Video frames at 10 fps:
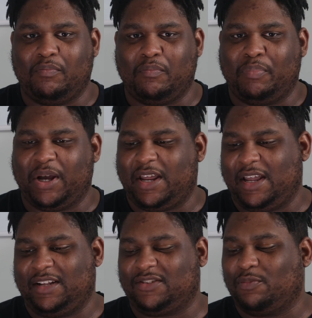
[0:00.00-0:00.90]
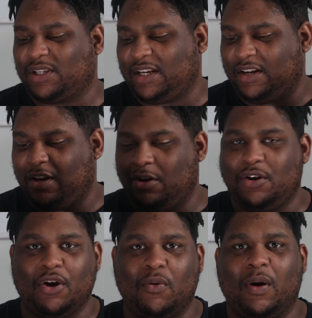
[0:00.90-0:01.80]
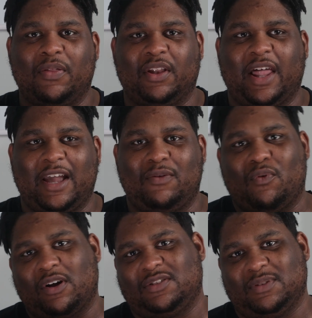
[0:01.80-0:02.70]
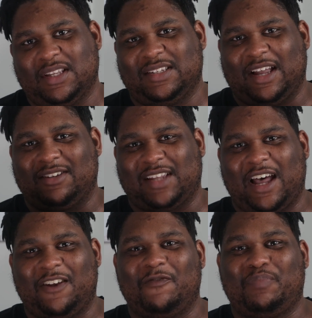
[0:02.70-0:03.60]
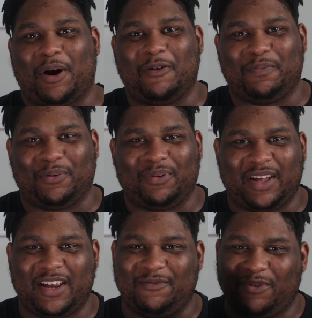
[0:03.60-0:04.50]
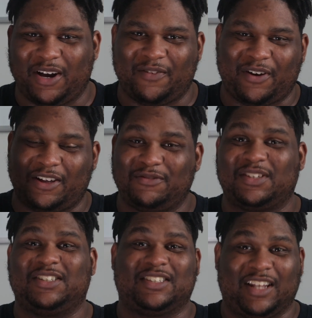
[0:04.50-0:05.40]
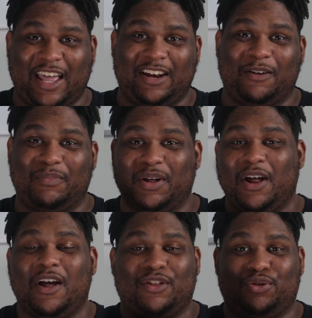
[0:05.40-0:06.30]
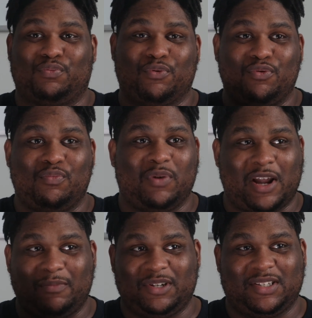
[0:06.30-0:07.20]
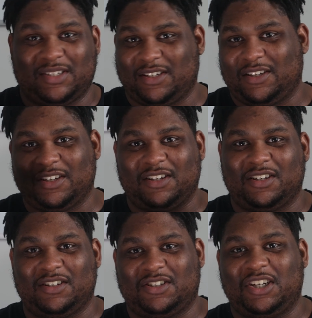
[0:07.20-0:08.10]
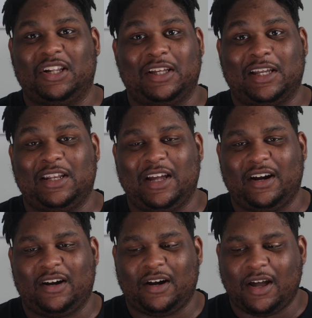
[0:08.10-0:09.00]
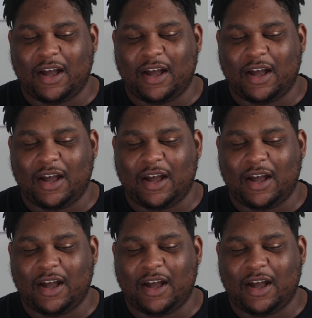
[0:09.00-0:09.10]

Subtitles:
But it's almost like no other light works with this outside of purple and whatever I use to just light up the room when I'm just chilling in there.